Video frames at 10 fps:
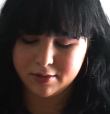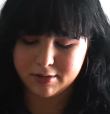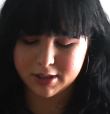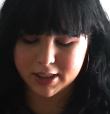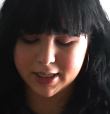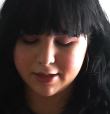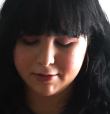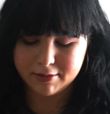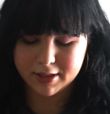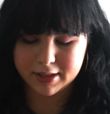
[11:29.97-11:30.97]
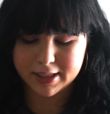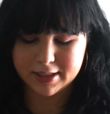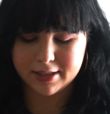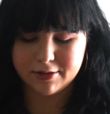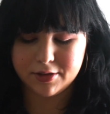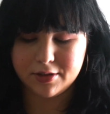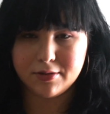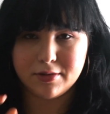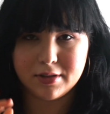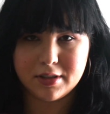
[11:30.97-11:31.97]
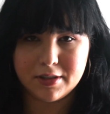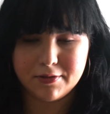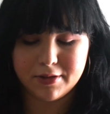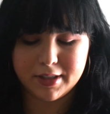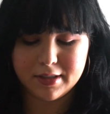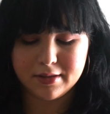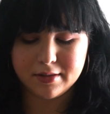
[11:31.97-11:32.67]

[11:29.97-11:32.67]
which I didn't realize there were two different